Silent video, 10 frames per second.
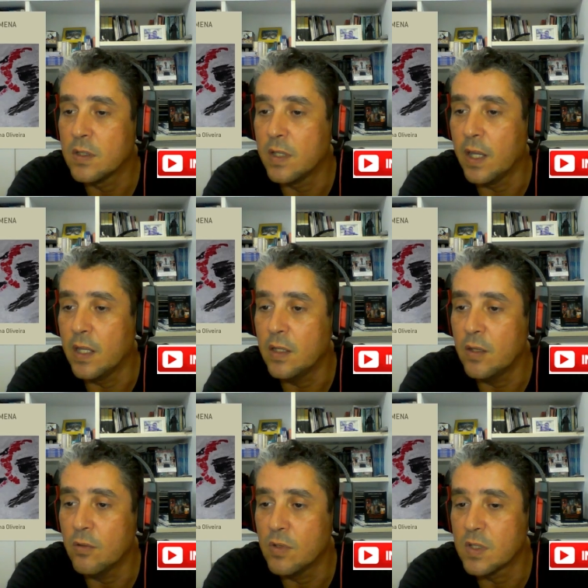Then
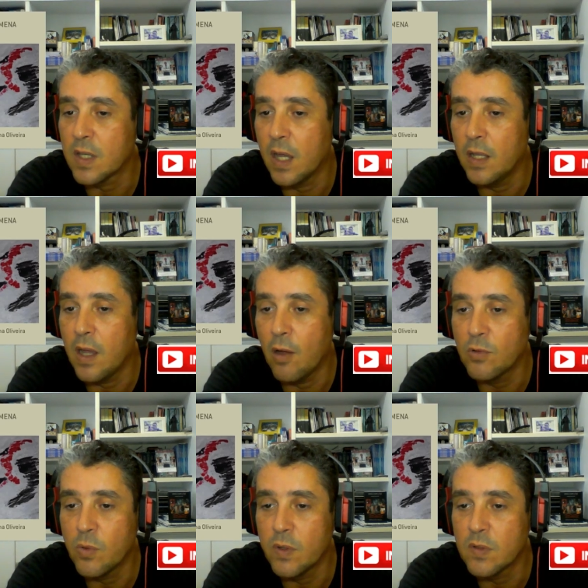you decide how
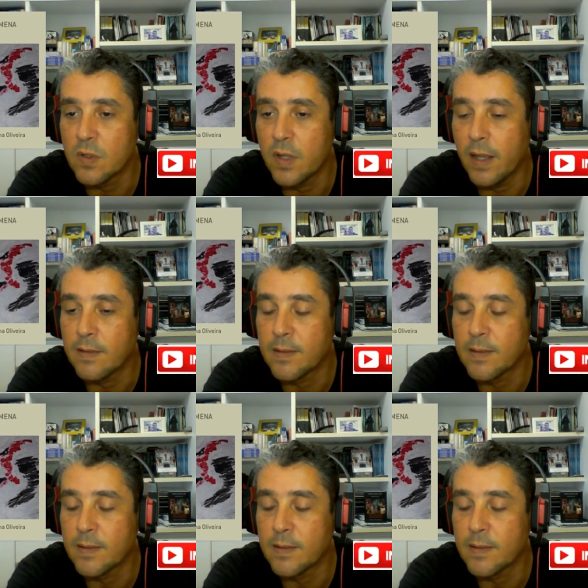to answer that."